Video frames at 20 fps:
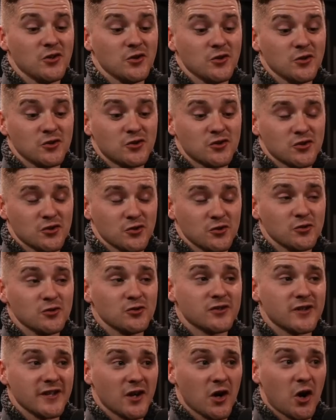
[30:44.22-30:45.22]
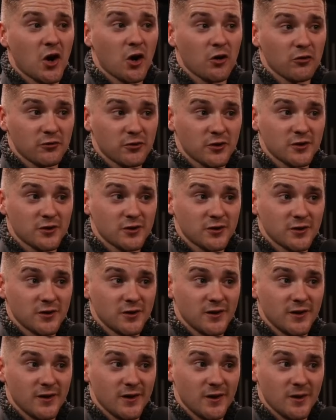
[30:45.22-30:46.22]
you choose the offer
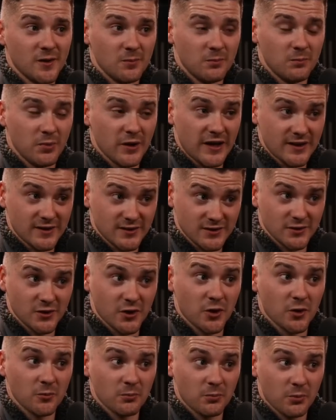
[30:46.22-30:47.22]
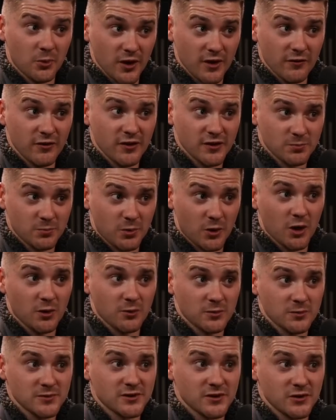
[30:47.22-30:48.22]
based on previous
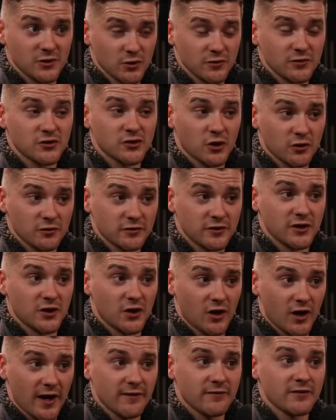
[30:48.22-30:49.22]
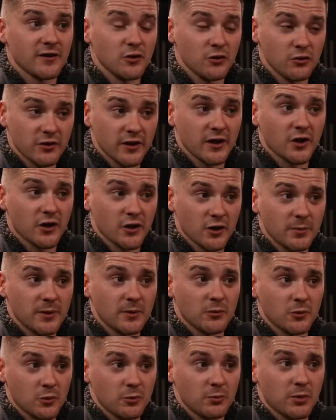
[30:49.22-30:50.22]
problems that you've solved in your life that you think other
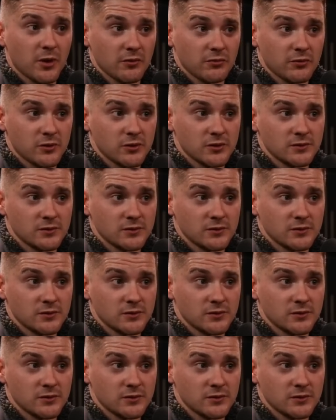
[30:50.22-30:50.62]
people would pay for.